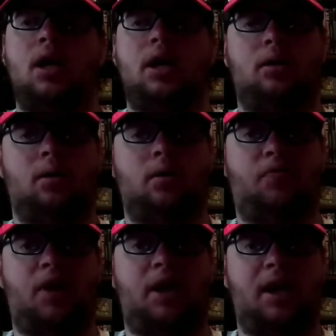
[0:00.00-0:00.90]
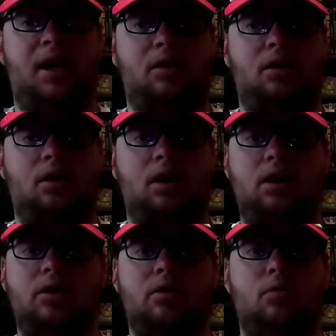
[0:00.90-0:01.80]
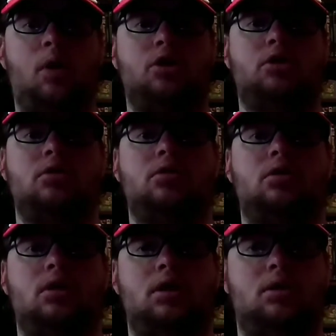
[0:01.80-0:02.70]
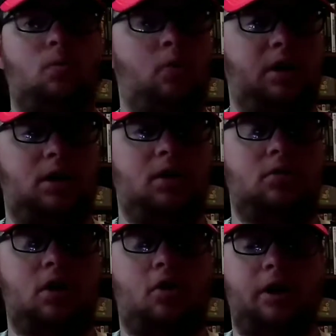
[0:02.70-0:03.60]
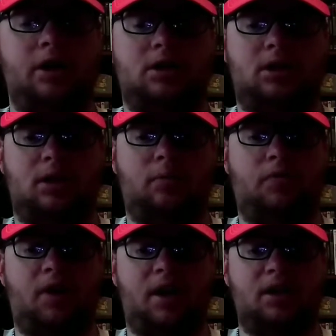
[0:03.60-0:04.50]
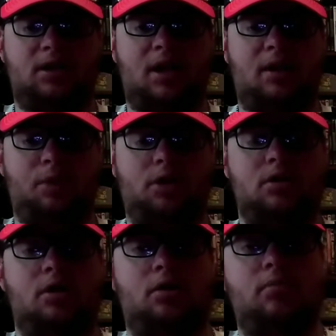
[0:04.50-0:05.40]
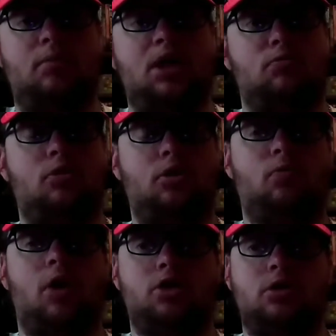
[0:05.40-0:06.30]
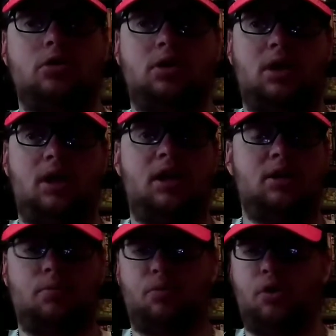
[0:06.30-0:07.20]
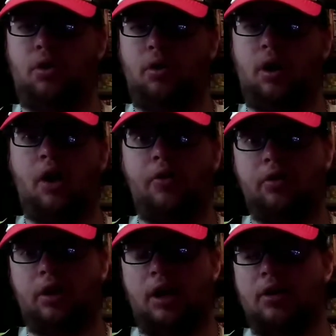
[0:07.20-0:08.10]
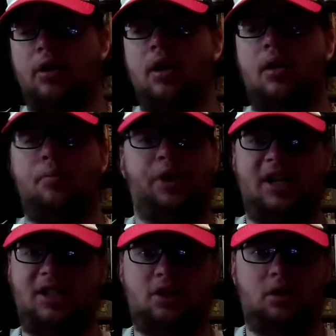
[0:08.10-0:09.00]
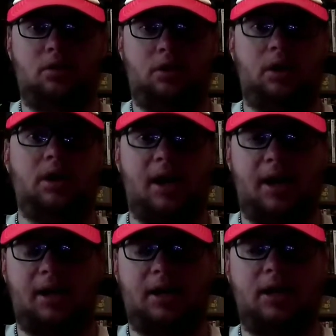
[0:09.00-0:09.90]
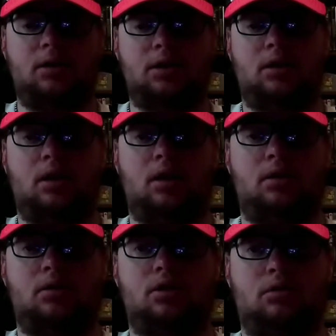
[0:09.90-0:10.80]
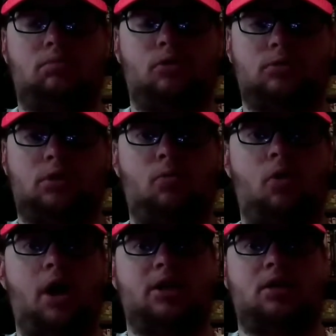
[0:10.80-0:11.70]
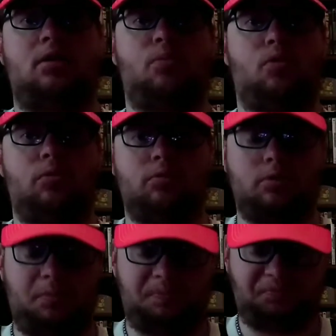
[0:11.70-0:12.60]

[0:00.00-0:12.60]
and come to find out, the leader of the Watchers is the one that killed Darius, and we find this out because Duncan meets one of the Watchers, and he's the brother-in-law of the leader. But he's a good guy, and he just wants to watch the Immortals